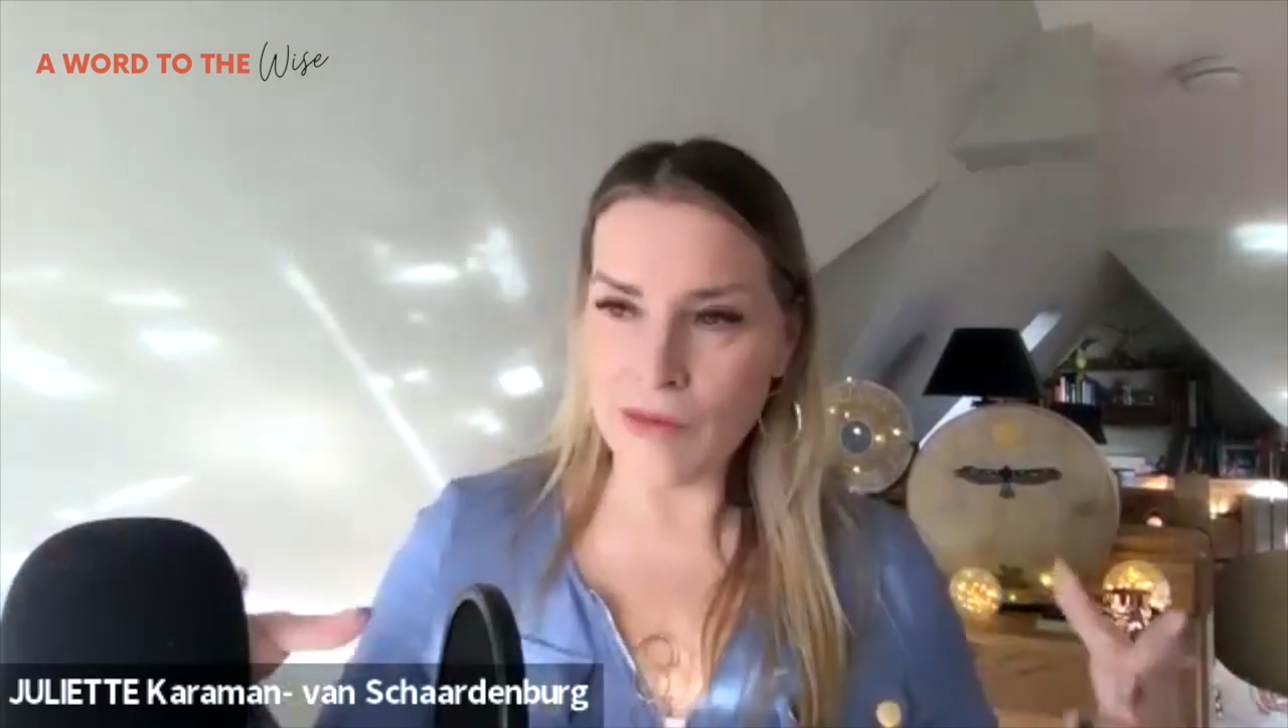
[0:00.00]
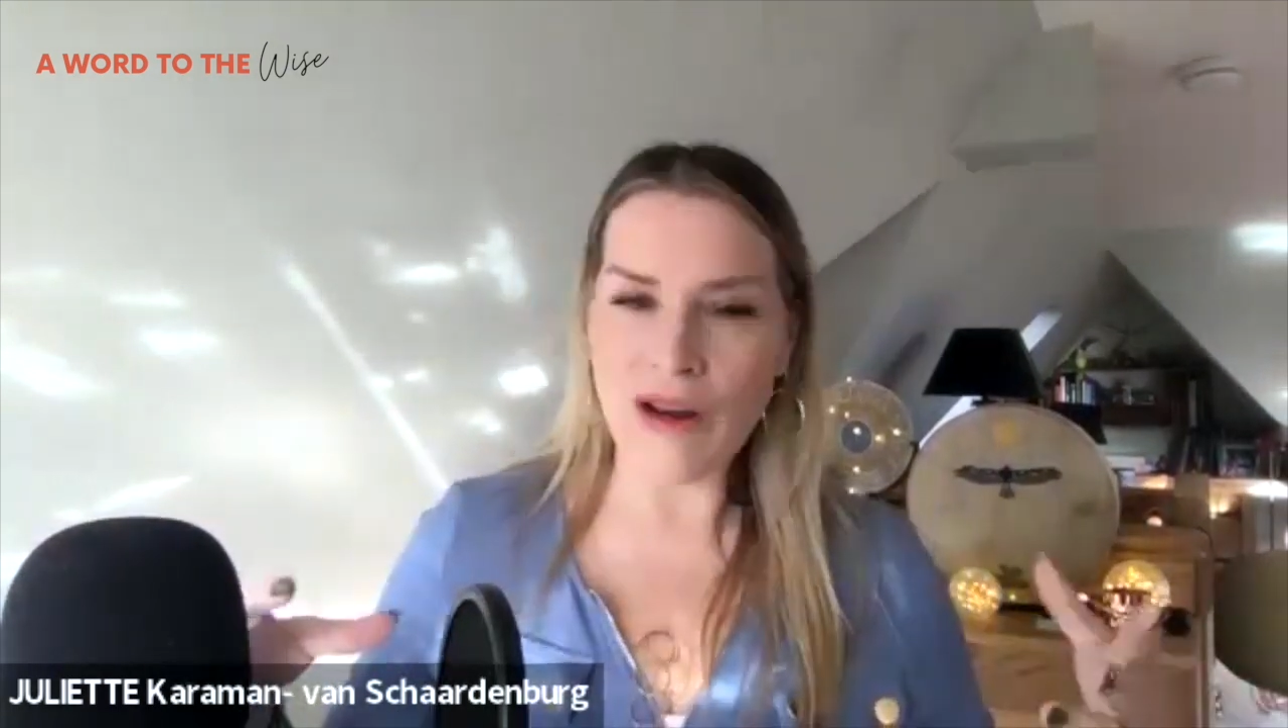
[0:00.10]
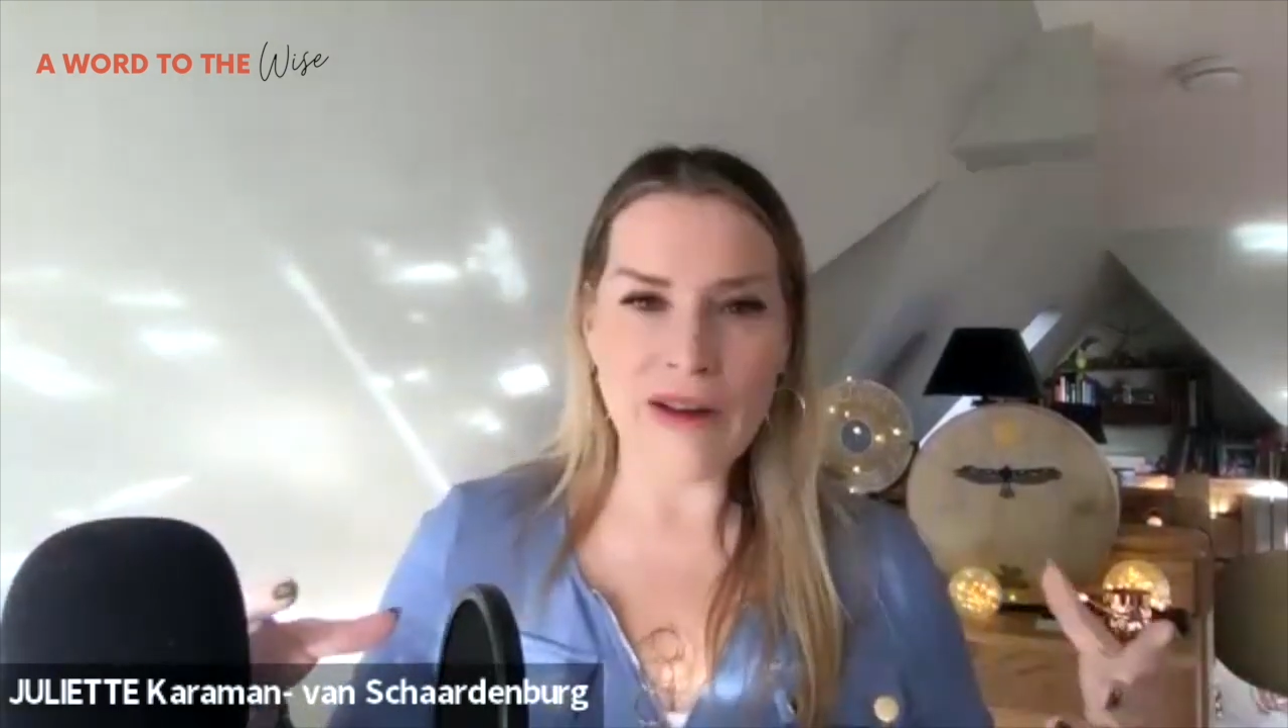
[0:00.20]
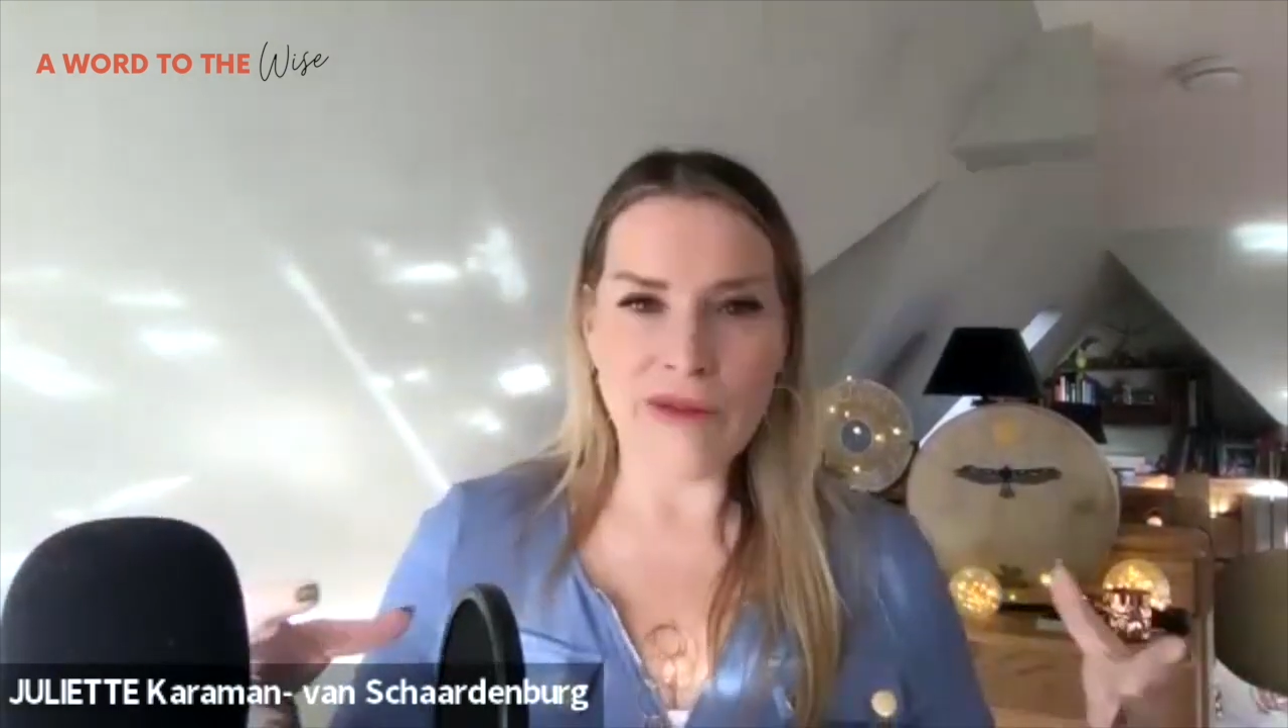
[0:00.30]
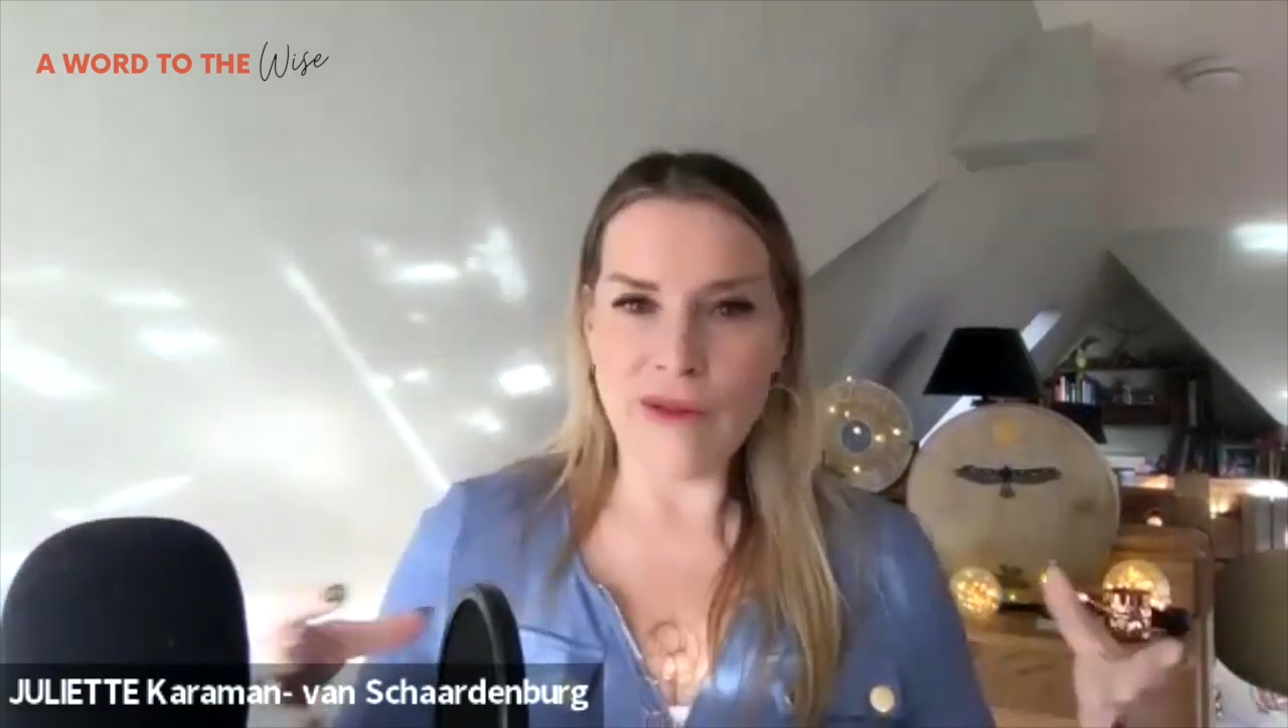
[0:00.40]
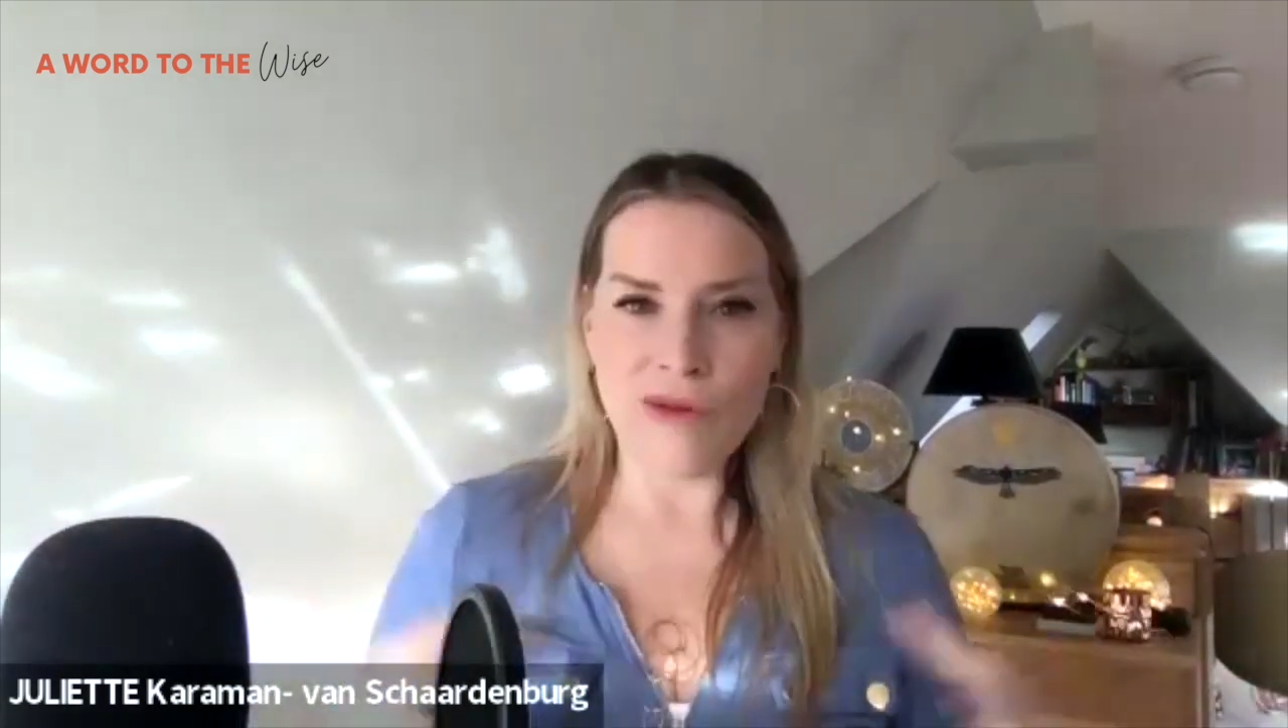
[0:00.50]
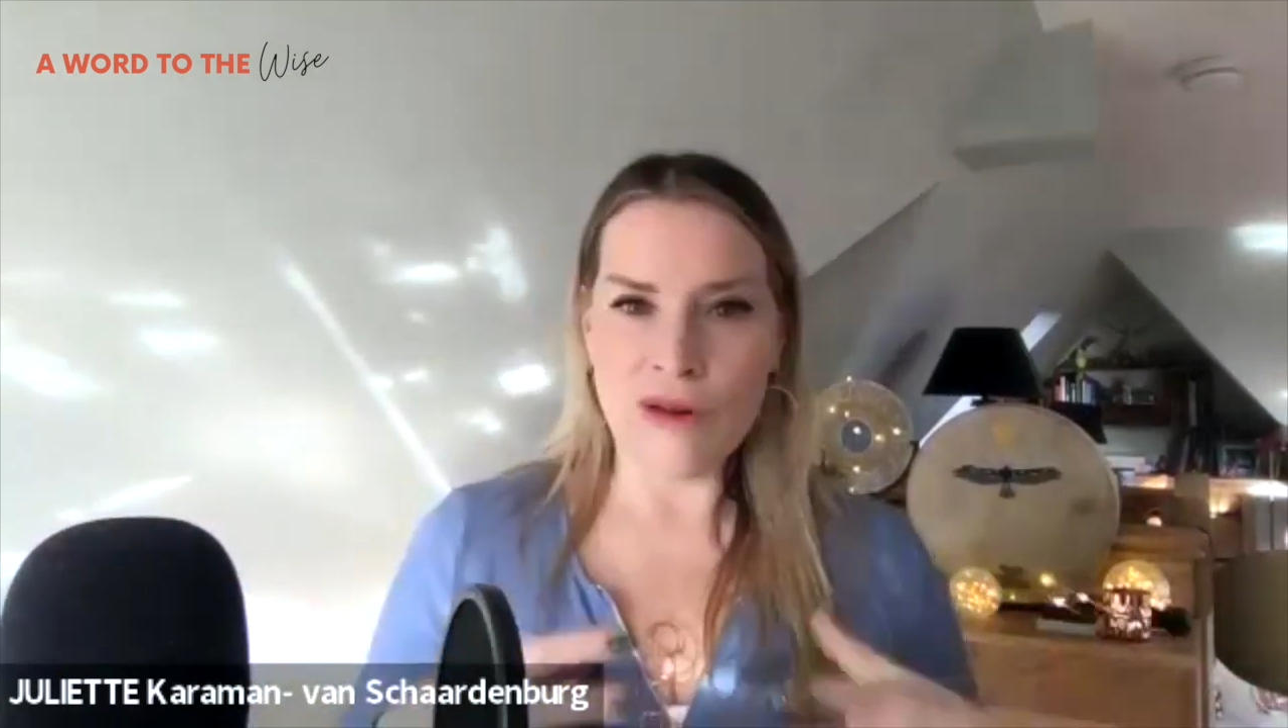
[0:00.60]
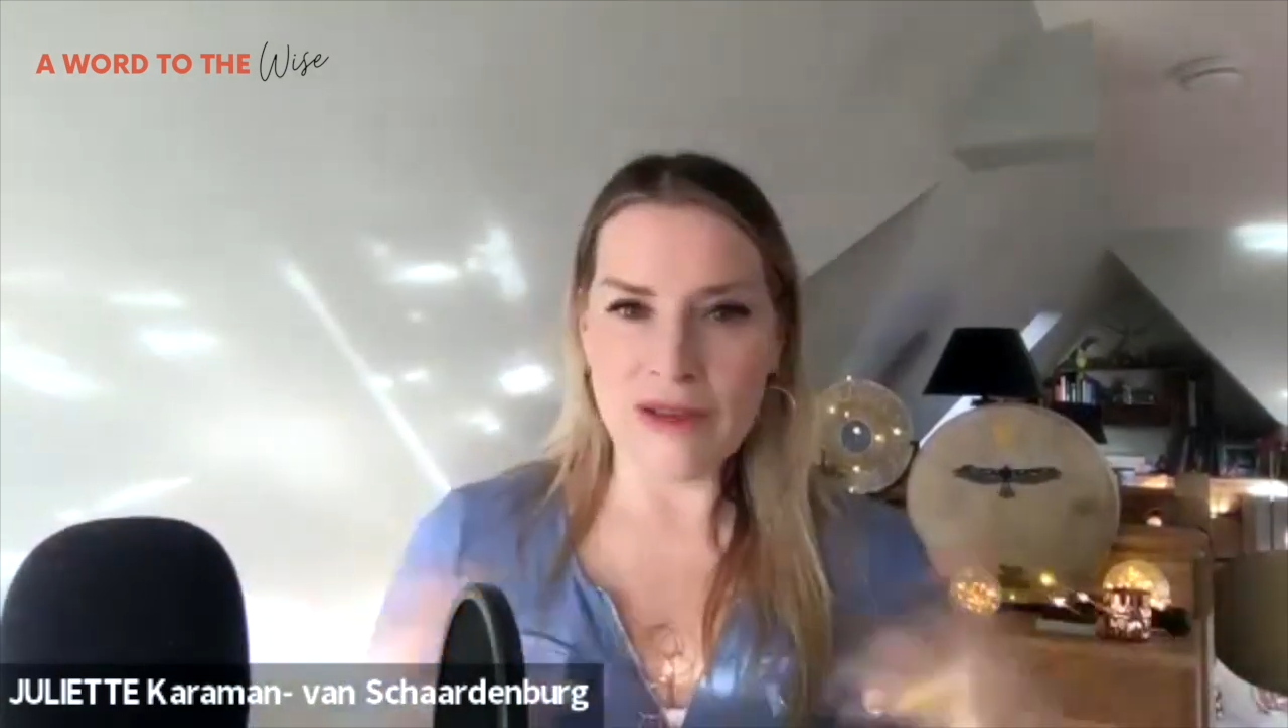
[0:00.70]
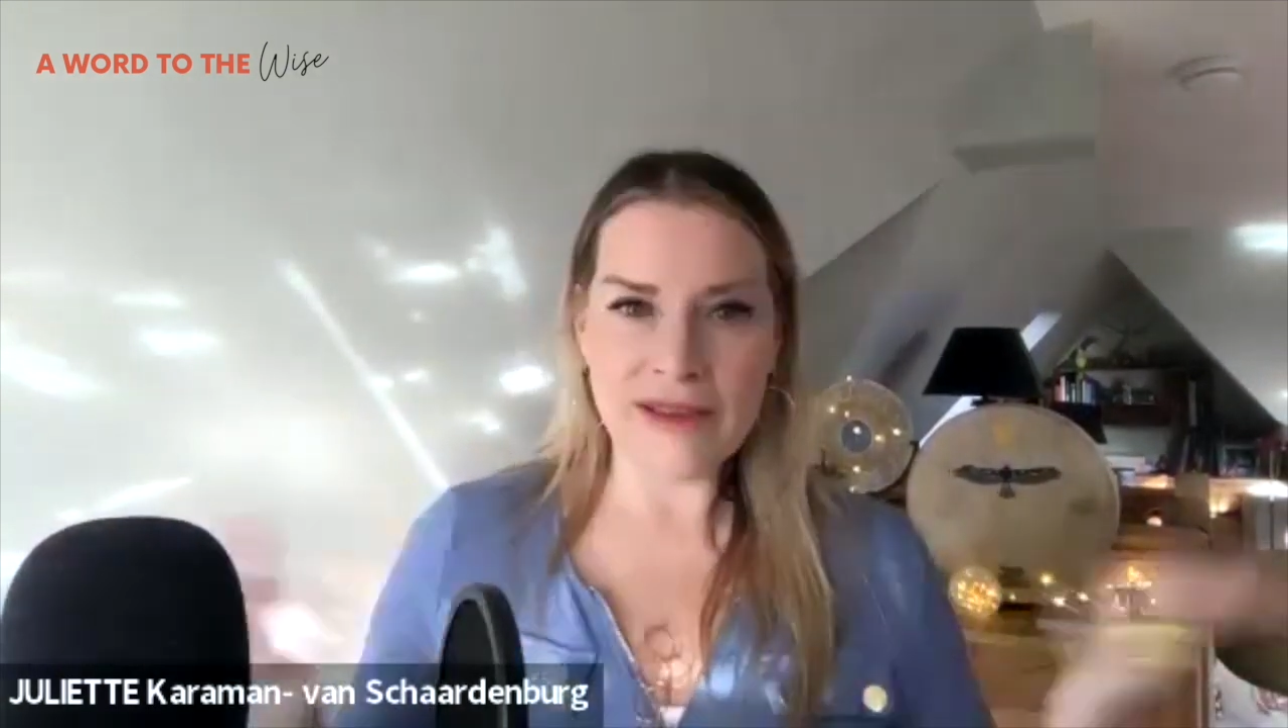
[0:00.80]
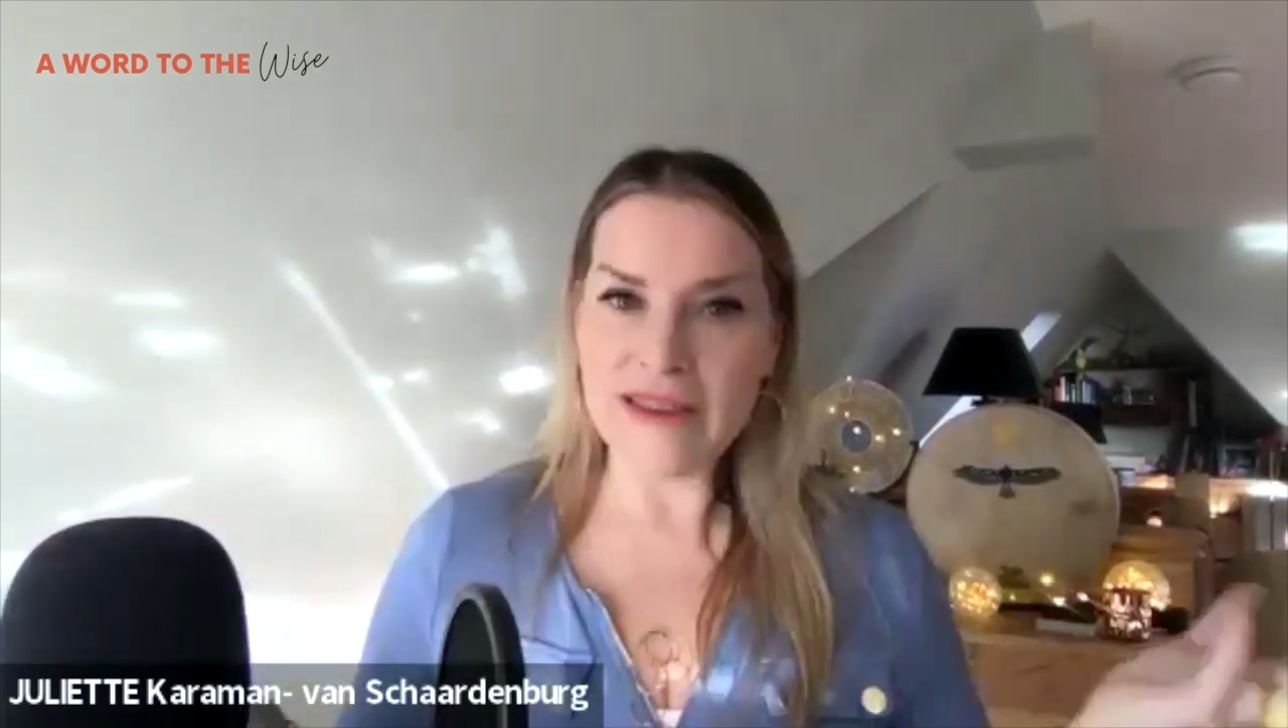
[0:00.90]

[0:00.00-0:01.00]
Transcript: brink of divorce,